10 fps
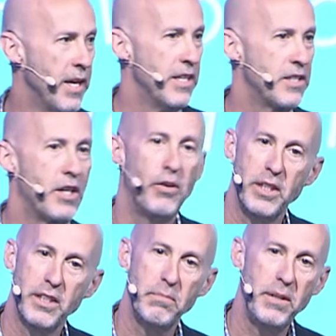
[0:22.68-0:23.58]
is
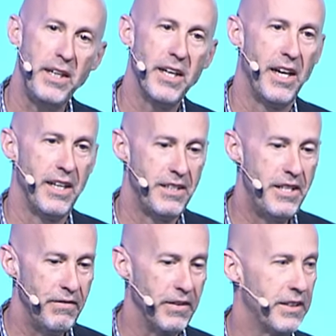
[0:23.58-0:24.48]
going to be a
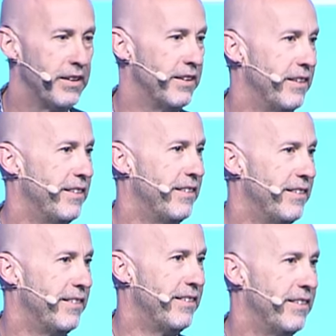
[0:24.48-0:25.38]
difficult
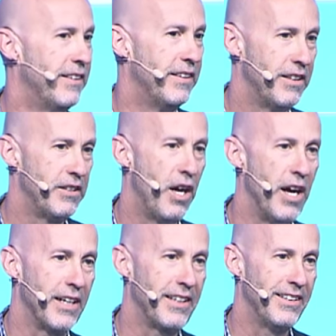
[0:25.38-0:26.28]

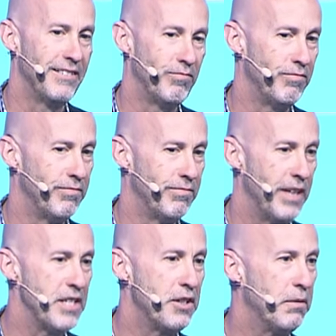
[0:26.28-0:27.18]
talk,
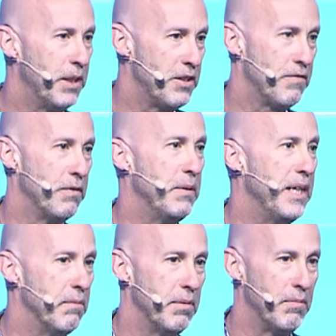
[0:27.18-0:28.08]
not so much for
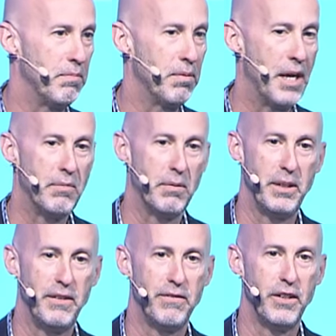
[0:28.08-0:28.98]
me, but
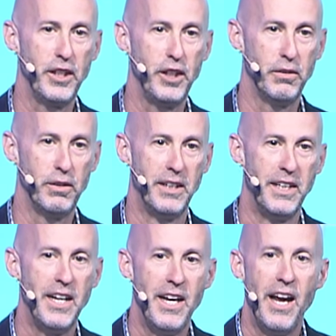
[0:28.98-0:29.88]
probably for you.
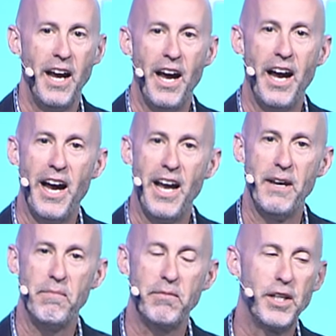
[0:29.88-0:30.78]

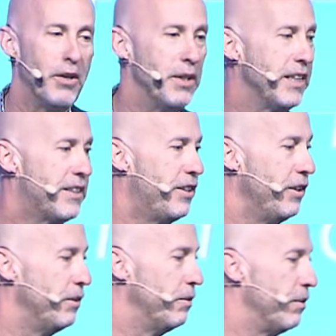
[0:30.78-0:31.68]
I'm going
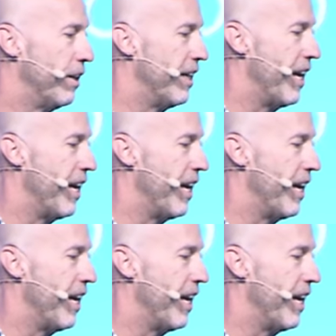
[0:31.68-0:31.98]
to...